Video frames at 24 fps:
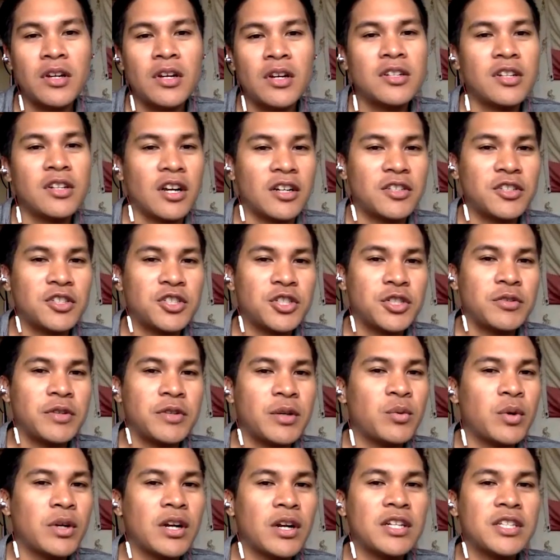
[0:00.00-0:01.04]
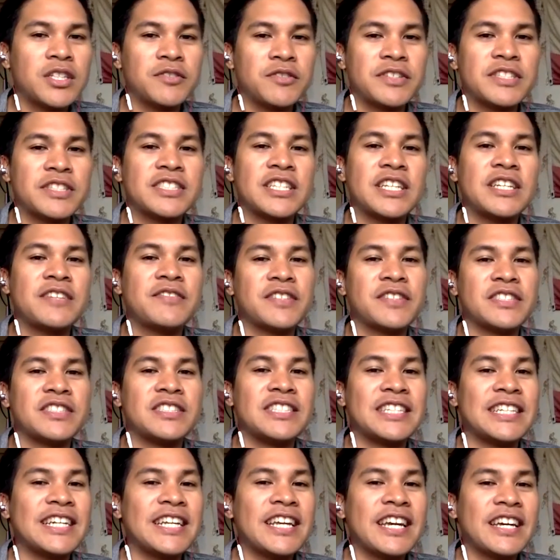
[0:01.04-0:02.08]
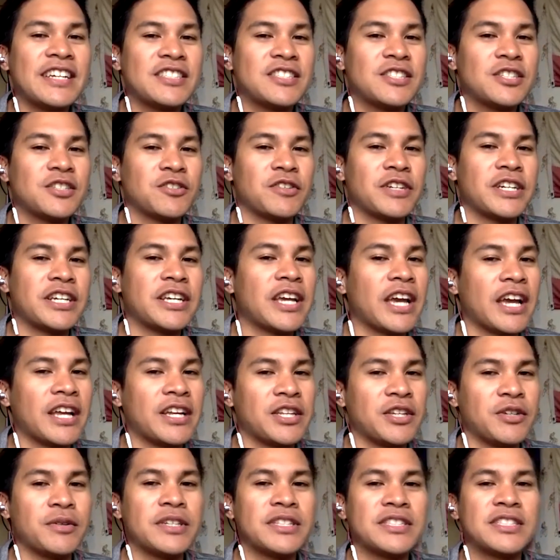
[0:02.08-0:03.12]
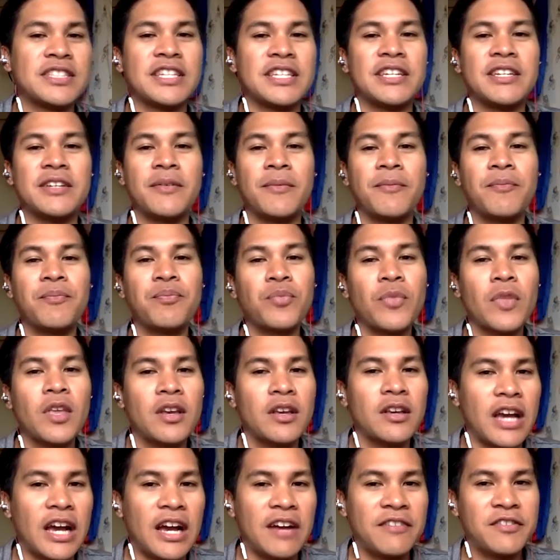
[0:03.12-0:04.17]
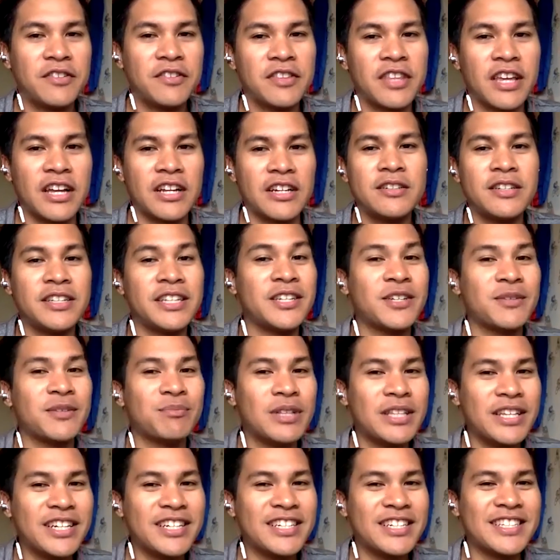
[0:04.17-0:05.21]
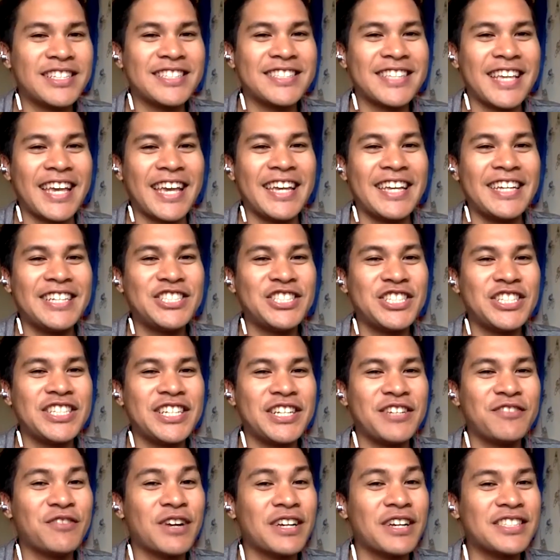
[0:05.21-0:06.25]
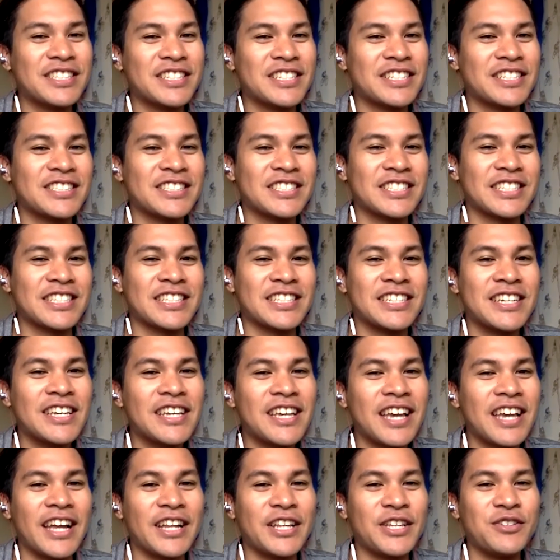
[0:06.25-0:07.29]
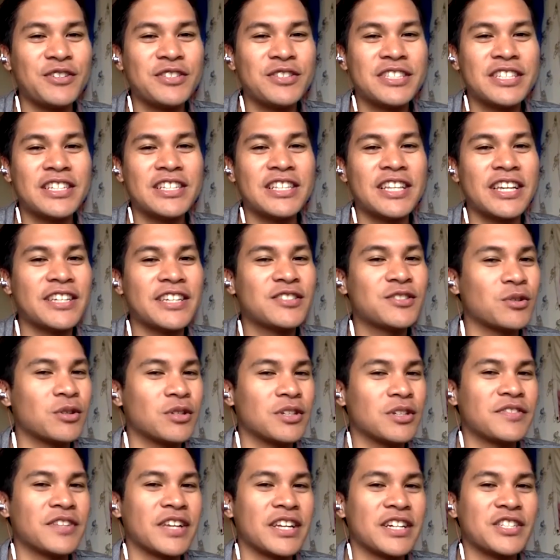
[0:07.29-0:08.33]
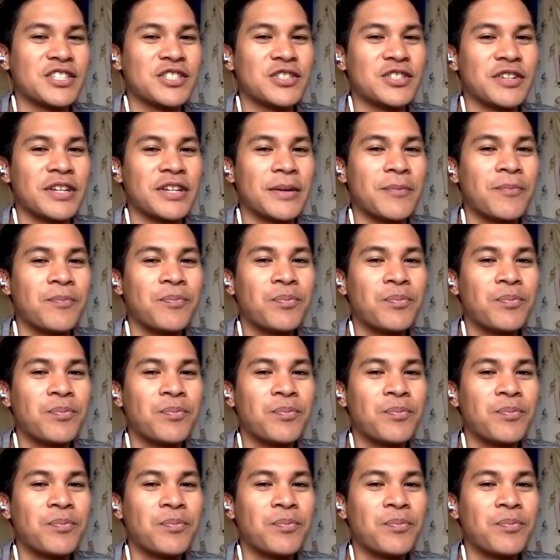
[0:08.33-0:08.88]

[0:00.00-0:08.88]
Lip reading: Dr. Chui went on to receive his DDS degree at USC. After that, he completed his AEGD residency at UCLA School of Dentistry.